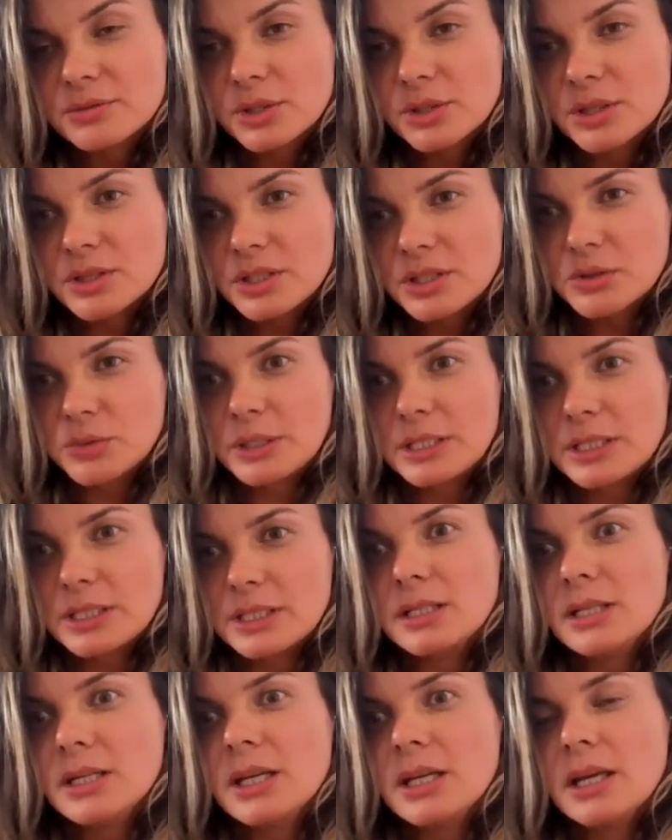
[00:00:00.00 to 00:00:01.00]
of
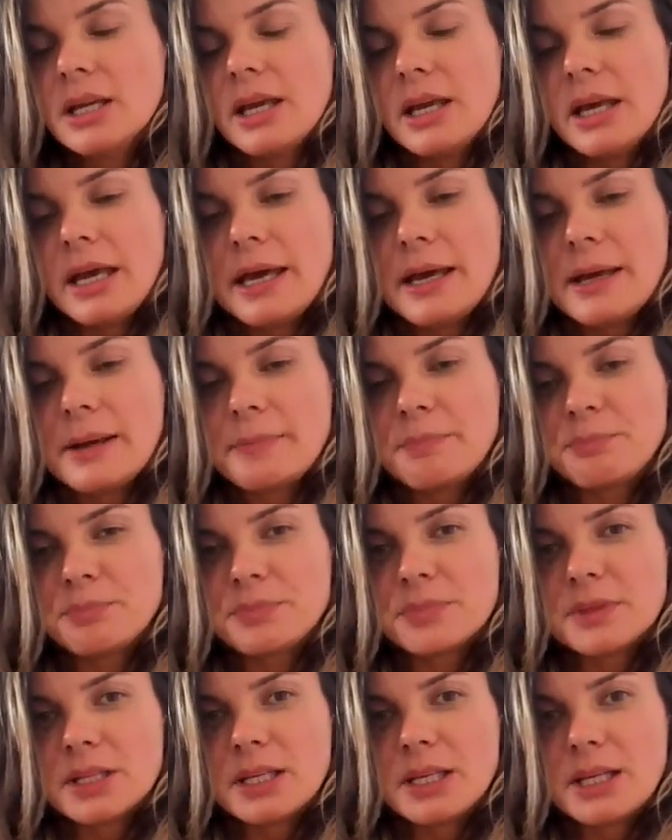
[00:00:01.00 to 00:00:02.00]
2020.
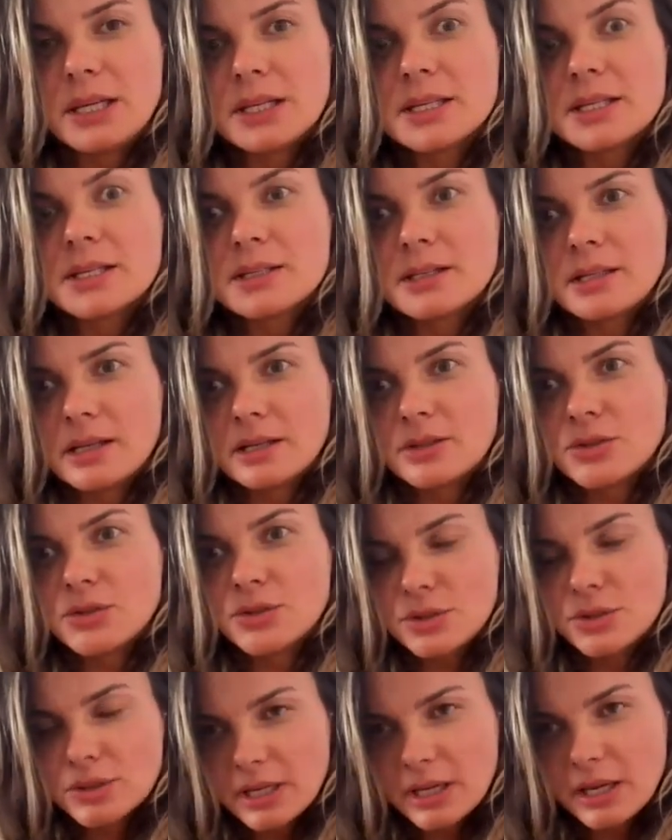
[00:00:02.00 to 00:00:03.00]
It is not
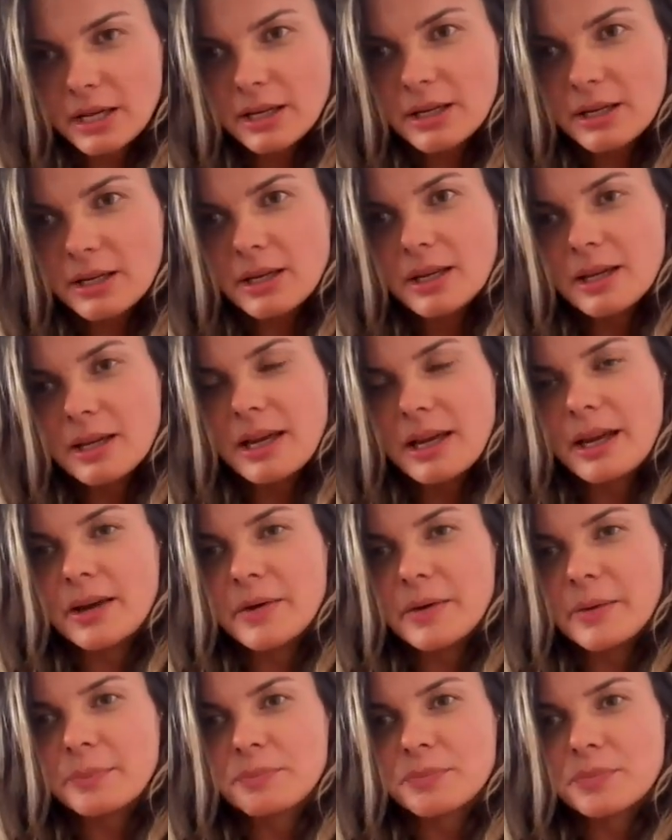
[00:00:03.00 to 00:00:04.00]
today.
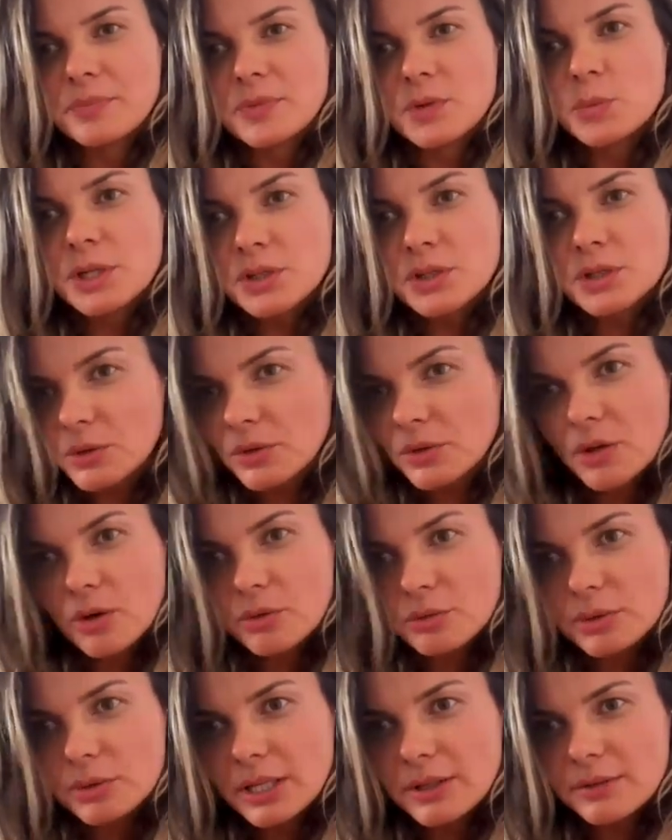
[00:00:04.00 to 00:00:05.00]
We don't
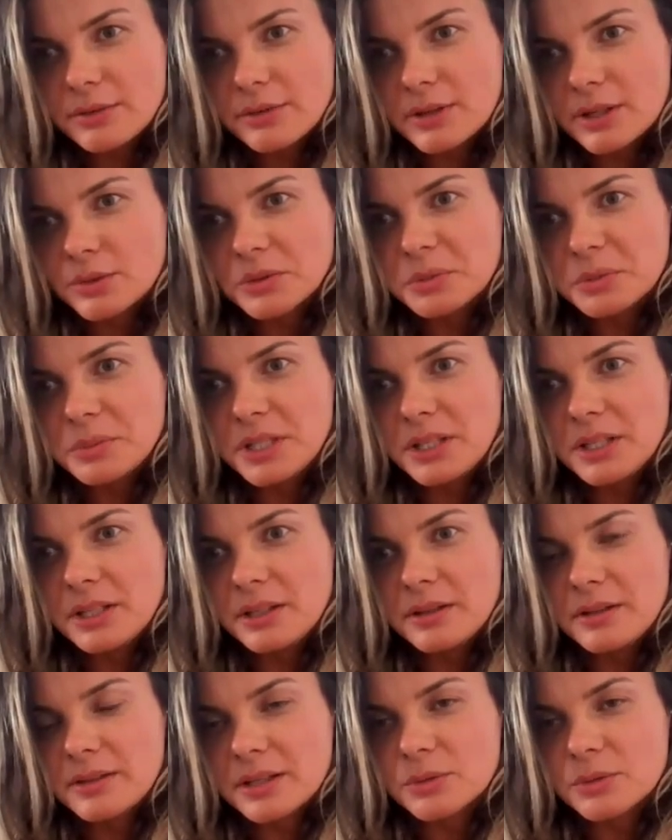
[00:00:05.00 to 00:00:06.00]
know if there will
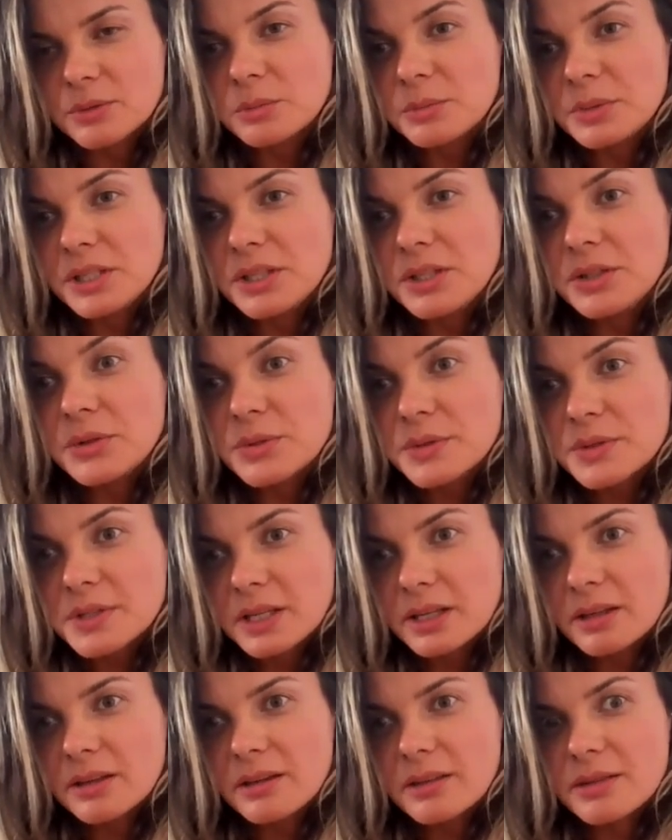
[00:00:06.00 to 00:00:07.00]
be
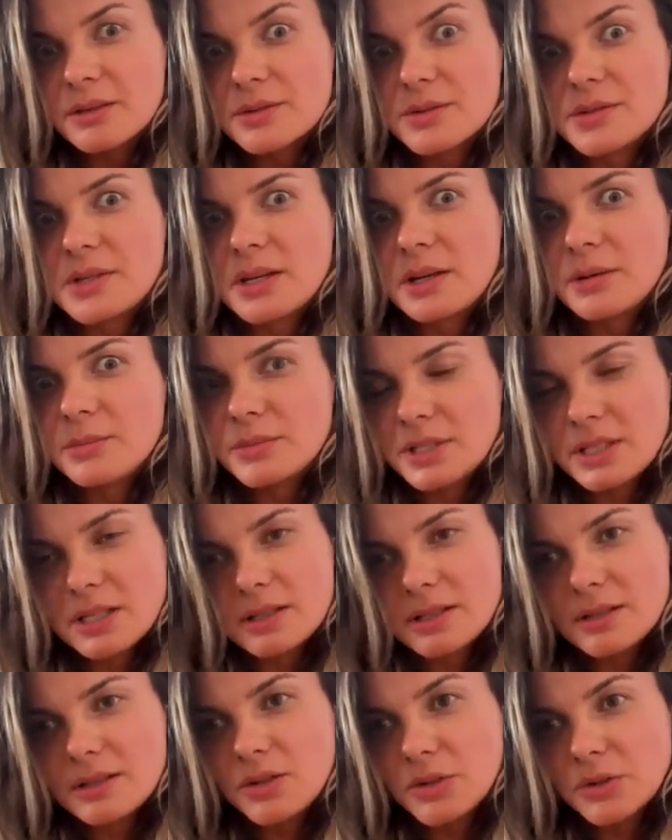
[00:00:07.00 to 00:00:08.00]
using the same
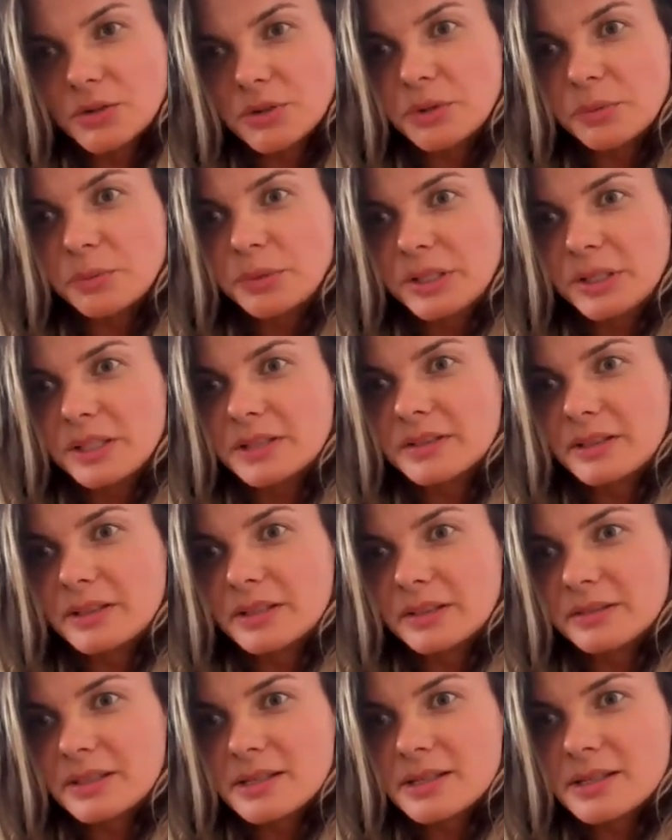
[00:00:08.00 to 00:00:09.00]
European
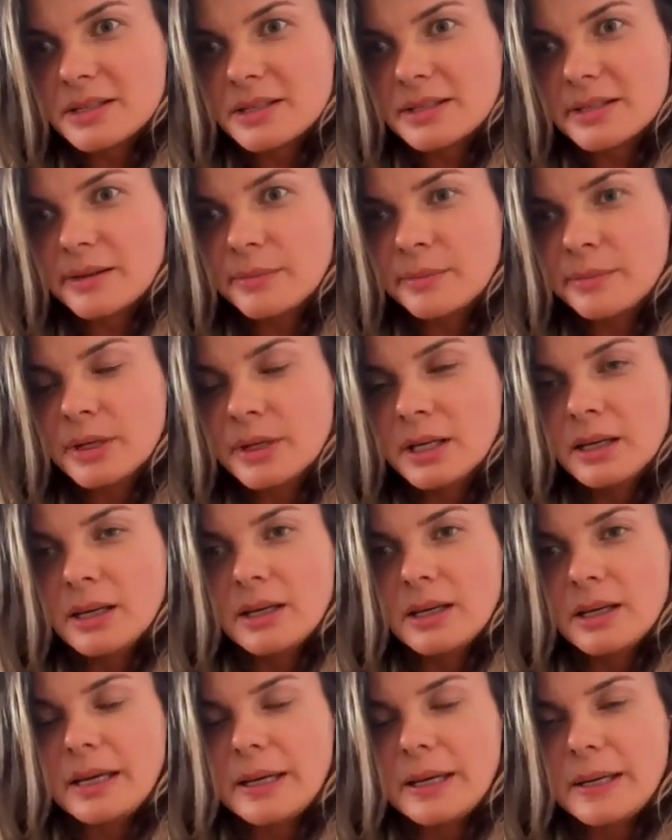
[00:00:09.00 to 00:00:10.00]
data system.
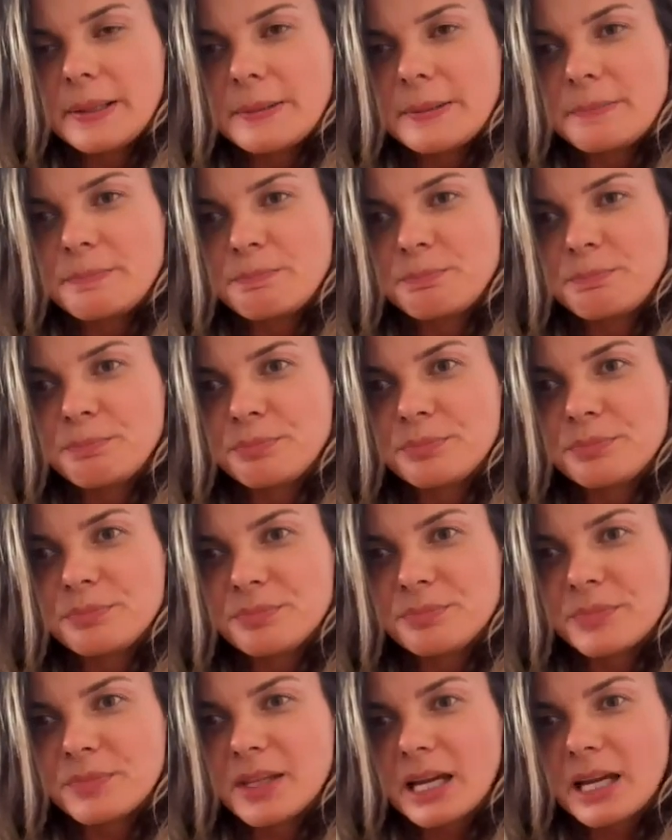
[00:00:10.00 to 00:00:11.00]

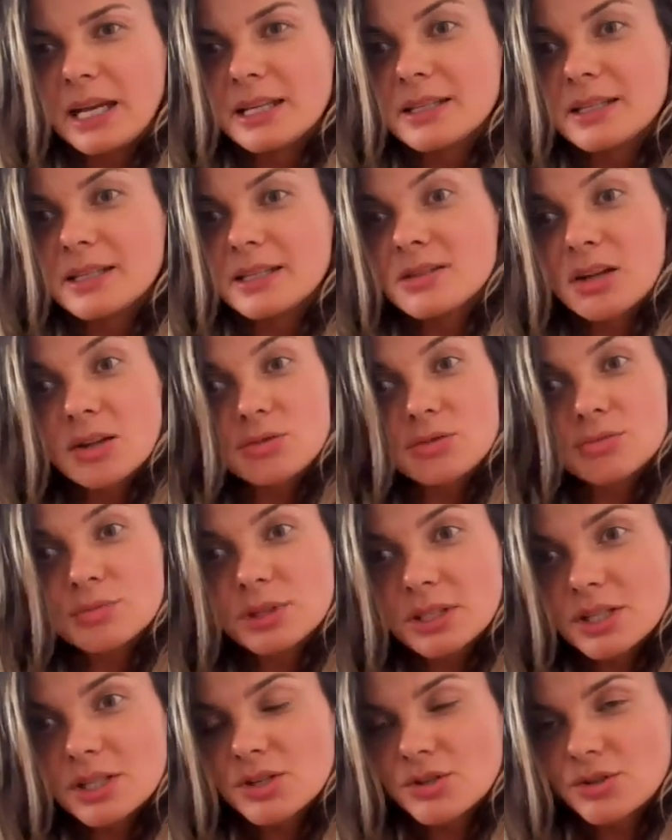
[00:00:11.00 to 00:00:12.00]
It's not
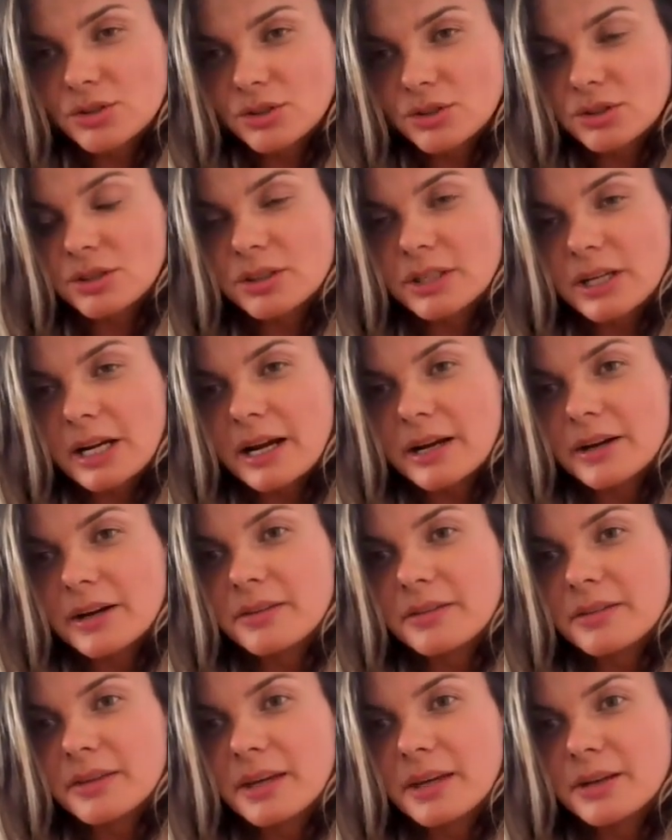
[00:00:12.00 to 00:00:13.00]
really sure,
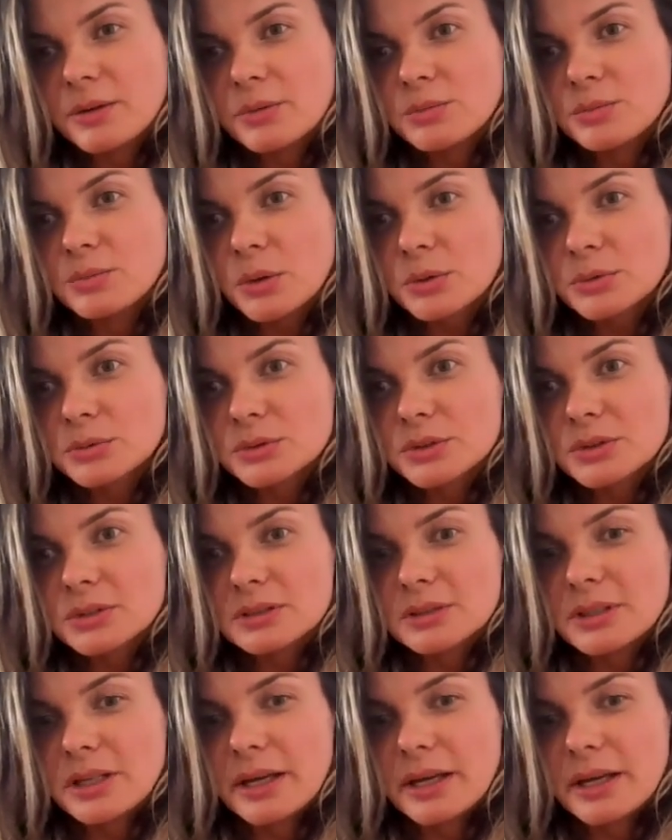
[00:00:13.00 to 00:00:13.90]
or they won't